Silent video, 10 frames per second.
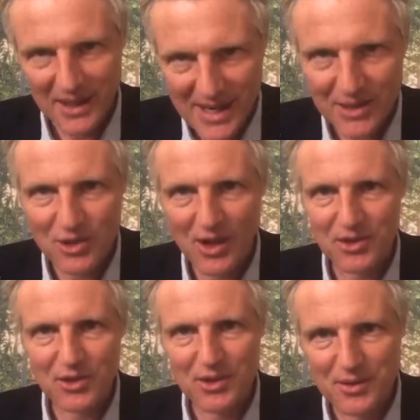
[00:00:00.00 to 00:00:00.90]
in
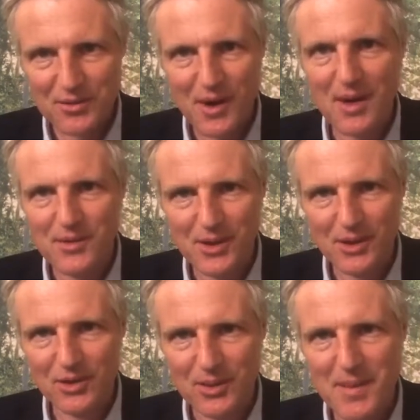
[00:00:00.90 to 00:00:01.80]
just 5
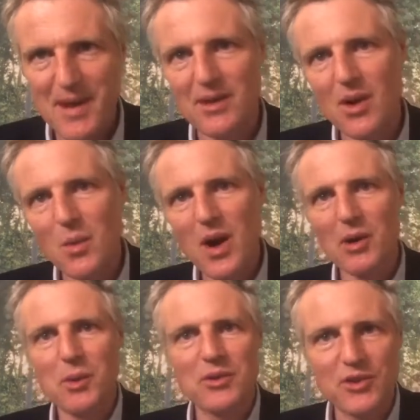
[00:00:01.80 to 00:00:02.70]
years, and our
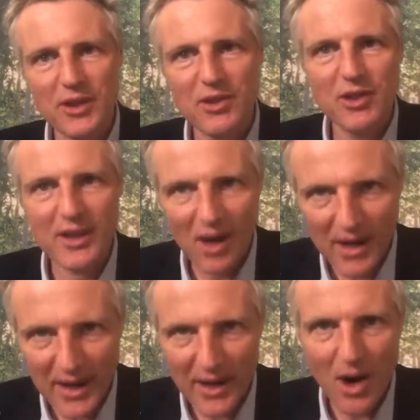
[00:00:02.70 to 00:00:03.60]
work with
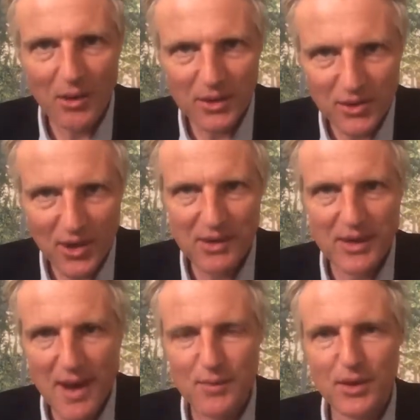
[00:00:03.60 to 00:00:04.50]
CGIAR in Southern
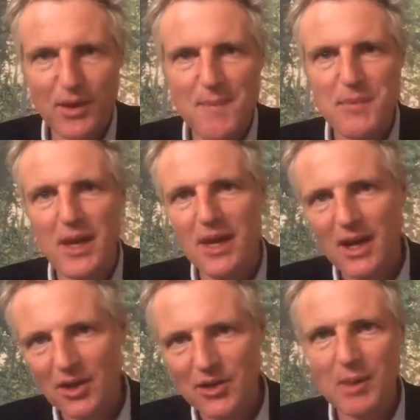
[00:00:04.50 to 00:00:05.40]
Africa
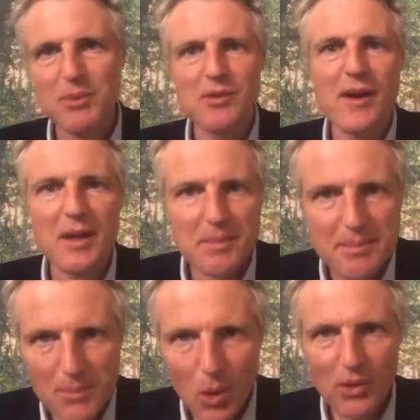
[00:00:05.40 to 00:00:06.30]
has helped develop
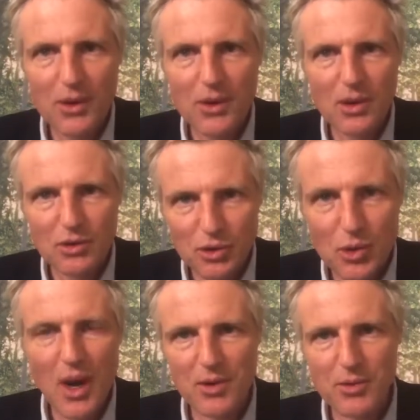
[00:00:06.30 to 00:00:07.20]
more than
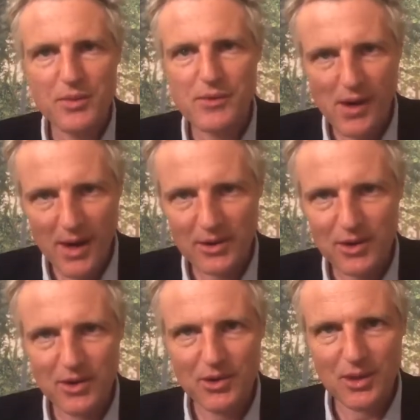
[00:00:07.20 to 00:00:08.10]
200
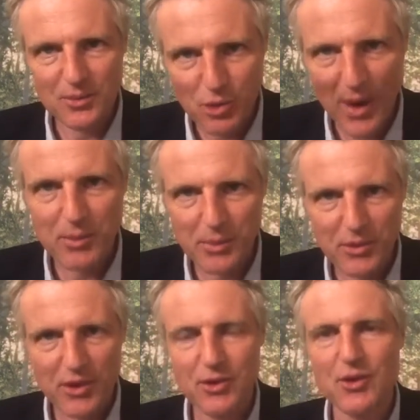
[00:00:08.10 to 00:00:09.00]
varieties of
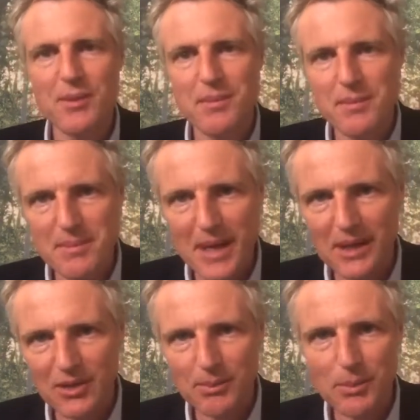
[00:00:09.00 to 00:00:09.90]
drought-resistant
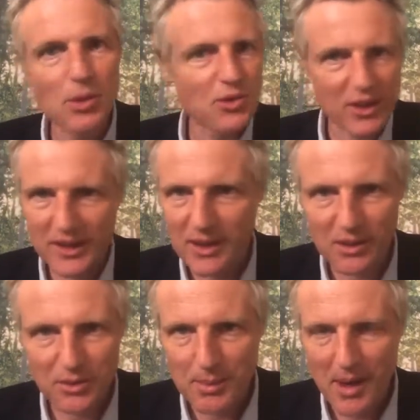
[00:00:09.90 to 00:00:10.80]
maize, boosting
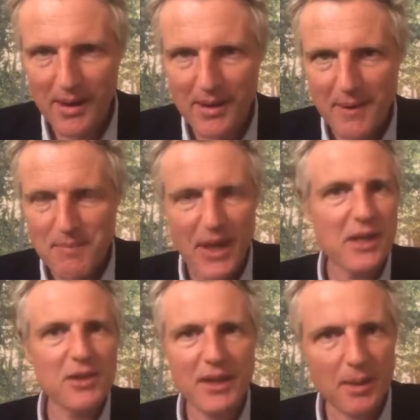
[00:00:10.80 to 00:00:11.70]
yields by
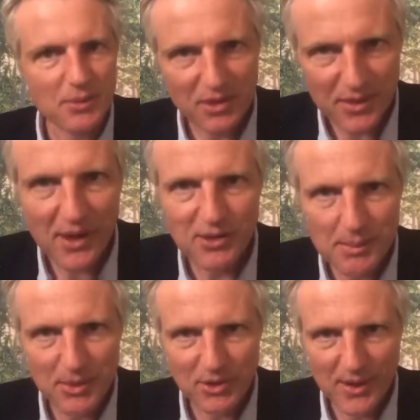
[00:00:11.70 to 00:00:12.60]
anything up to
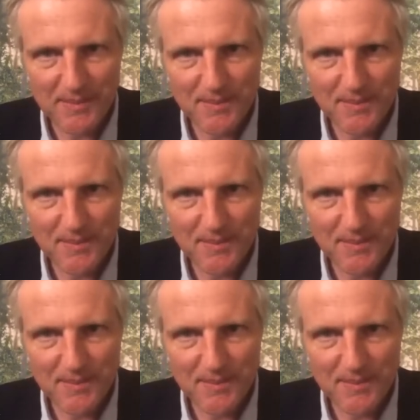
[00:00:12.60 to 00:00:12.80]
30%.